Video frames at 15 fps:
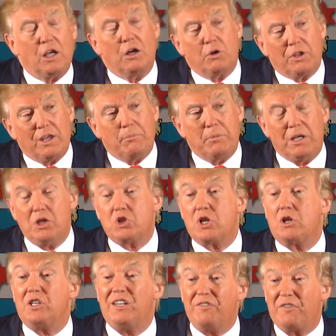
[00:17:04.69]
You know what that means?
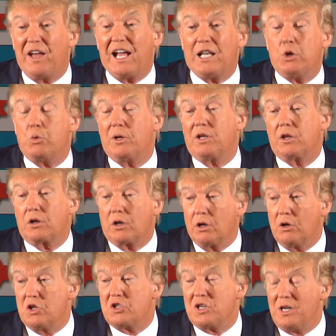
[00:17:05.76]
They're devaluing their
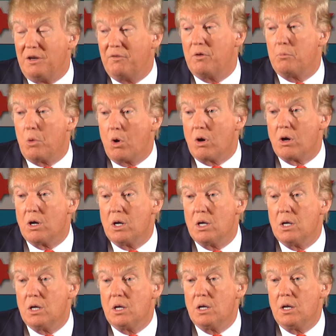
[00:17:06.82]
currency even more.
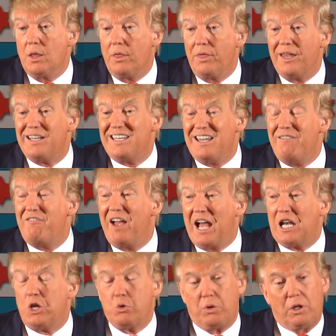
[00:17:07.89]
They're
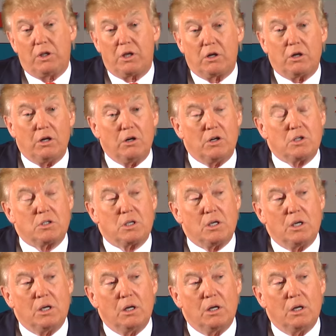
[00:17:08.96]
devaluing their currency